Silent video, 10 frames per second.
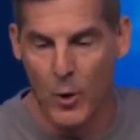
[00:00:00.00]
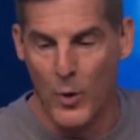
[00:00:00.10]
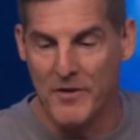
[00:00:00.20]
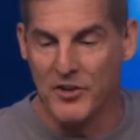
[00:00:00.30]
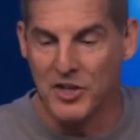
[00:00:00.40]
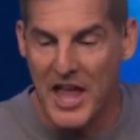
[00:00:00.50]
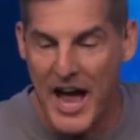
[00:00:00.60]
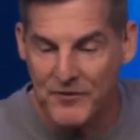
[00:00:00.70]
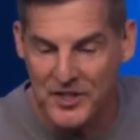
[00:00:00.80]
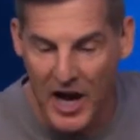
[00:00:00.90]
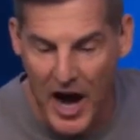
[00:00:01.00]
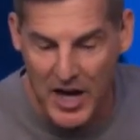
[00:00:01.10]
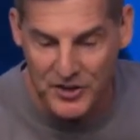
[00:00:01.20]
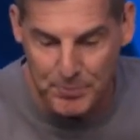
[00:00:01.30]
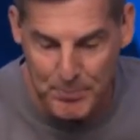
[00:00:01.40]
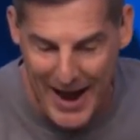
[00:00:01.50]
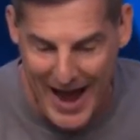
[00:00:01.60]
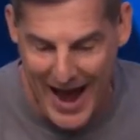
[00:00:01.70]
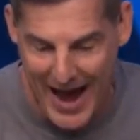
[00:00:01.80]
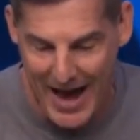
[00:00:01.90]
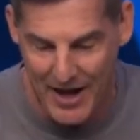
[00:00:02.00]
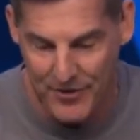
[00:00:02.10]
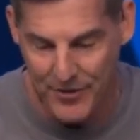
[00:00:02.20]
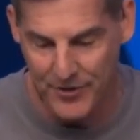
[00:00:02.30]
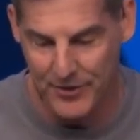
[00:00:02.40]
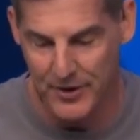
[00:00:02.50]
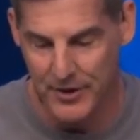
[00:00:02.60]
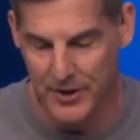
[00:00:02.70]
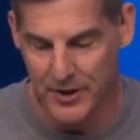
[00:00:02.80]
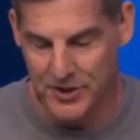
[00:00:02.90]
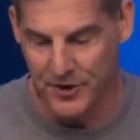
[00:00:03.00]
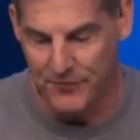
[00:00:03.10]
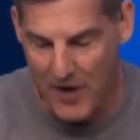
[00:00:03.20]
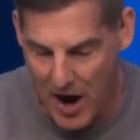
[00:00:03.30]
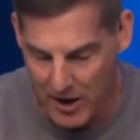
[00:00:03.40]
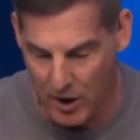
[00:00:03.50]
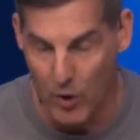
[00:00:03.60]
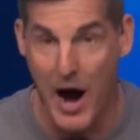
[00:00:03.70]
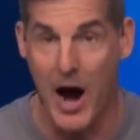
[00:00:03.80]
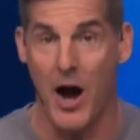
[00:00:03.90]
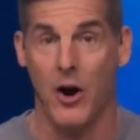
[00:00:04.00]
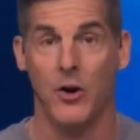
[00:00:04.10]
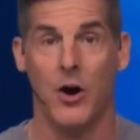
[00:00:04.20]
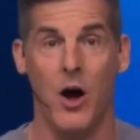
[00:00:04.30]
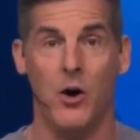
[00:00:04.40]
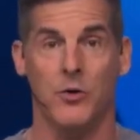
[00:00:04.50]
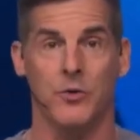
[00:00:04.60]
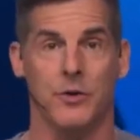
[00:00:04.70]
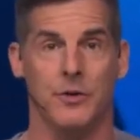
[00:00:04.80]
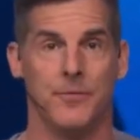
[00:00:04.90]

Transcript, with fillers: We've left God's path to follow our own.